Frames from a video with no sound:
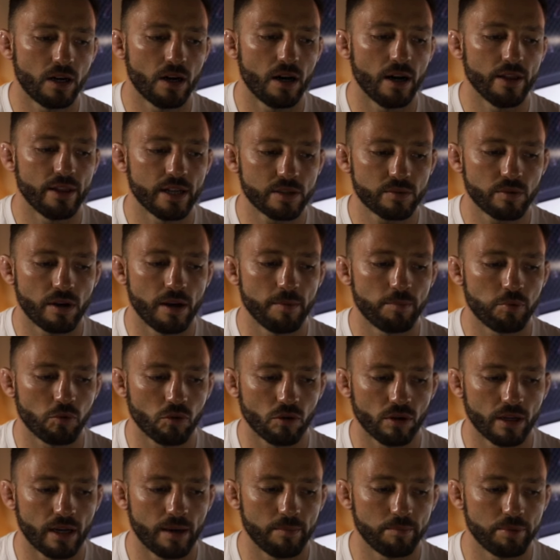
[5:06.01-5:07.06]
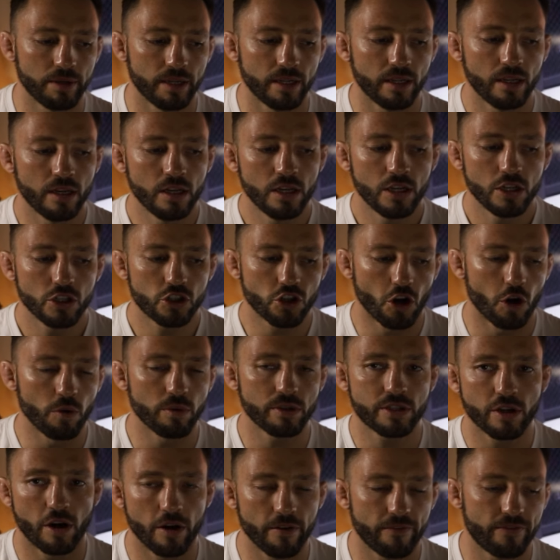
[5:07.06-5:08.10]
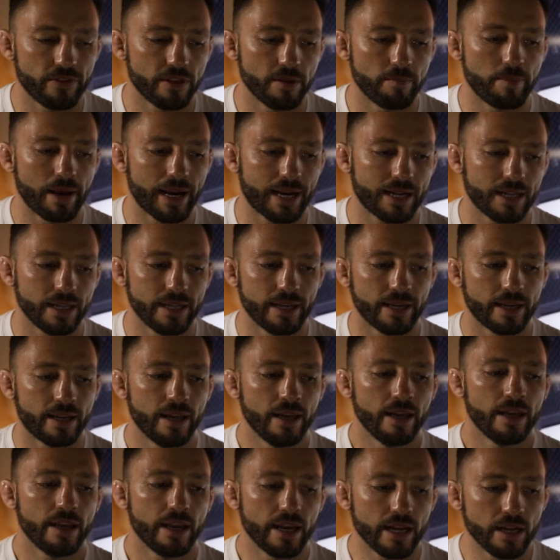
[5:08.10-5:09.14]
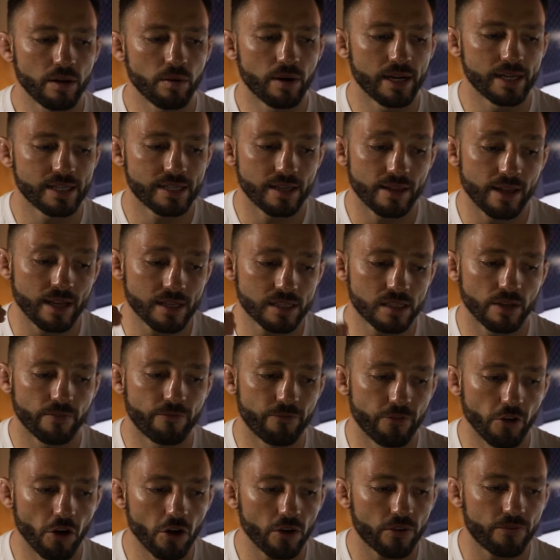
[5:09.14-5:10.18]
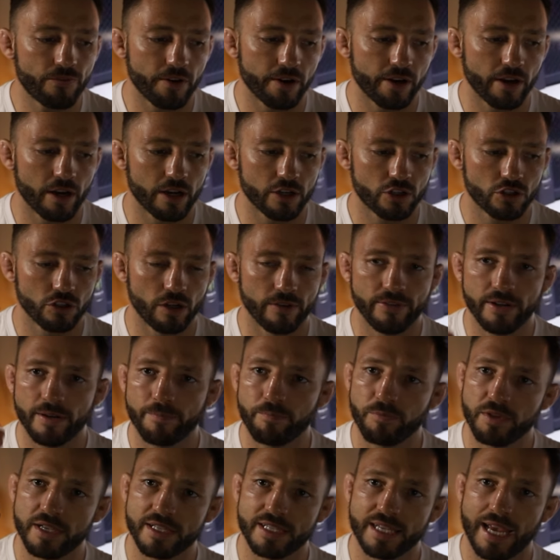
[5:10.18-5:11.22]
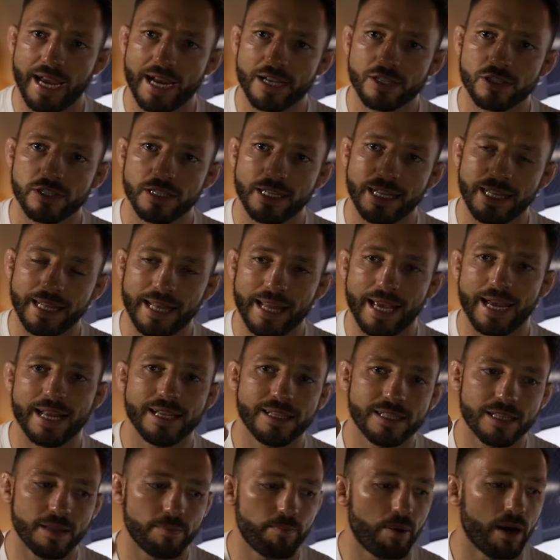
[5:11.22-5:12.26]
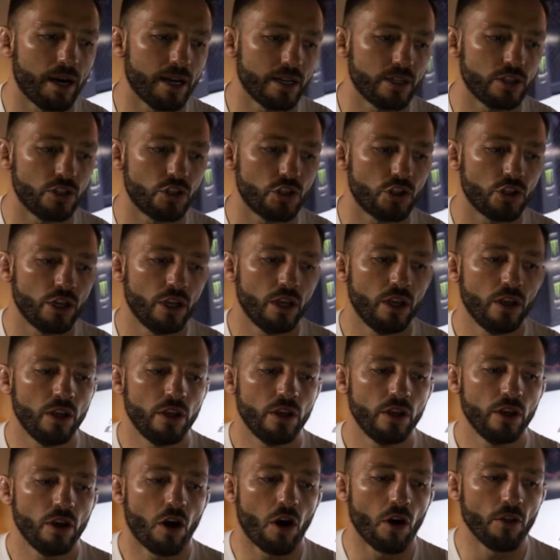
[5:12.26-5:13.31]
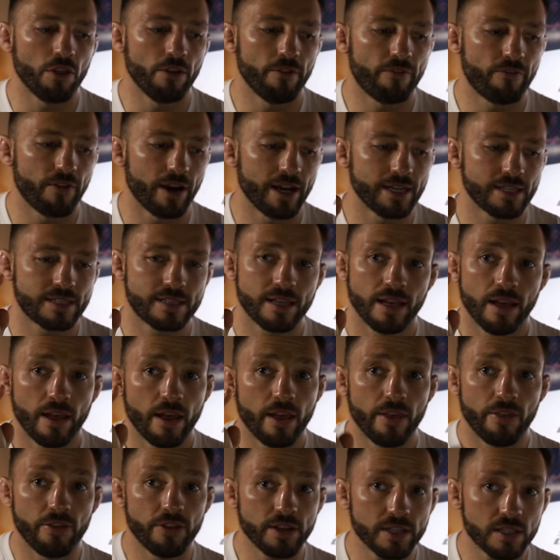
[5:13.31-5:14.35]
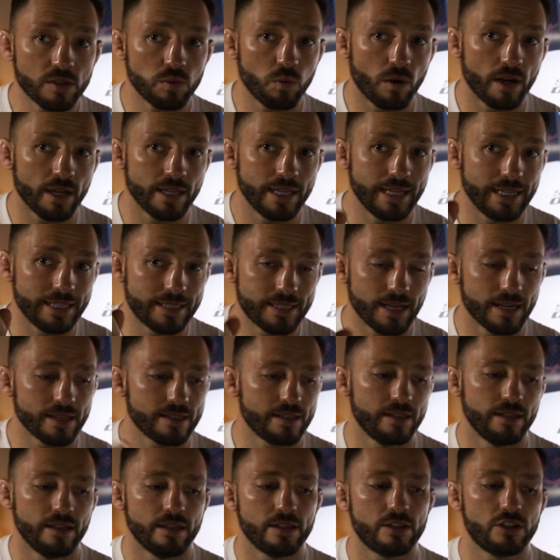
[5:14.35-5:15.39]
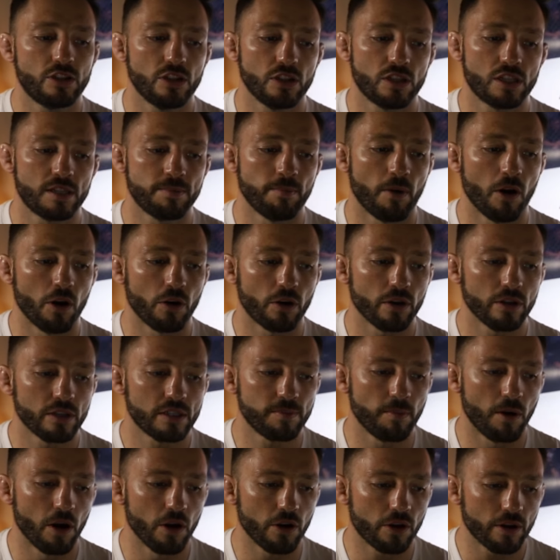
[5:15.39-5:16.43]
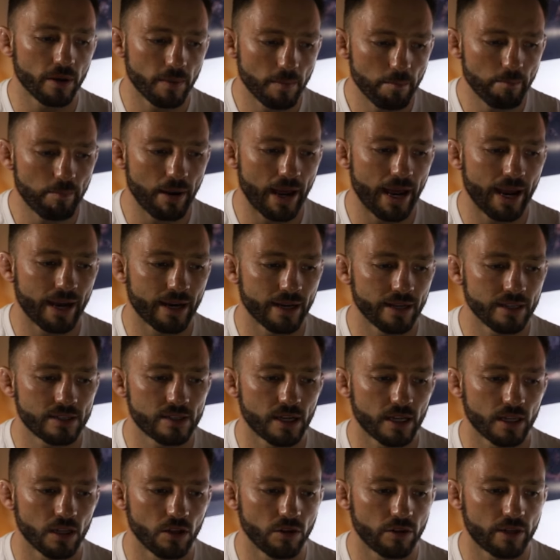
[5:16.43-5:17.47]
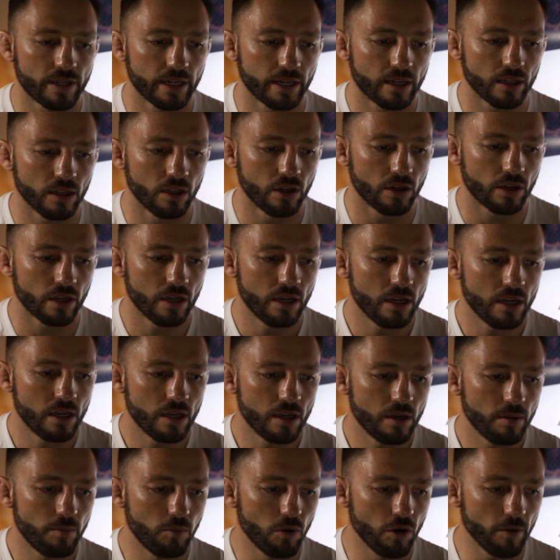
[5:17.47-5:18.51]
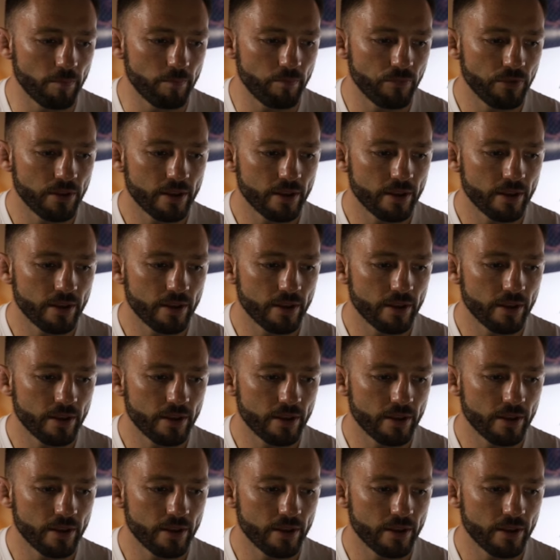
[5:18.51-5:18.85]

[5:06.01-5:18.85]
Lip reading: high, that's why I brought it up, but Joe was going for the back leg. Anyways, that's the first variation of it, is he actually lands the punch on the face. This one, he doesn't, it's just smoke. Smoke, bang, inside low kick. Look, whoop.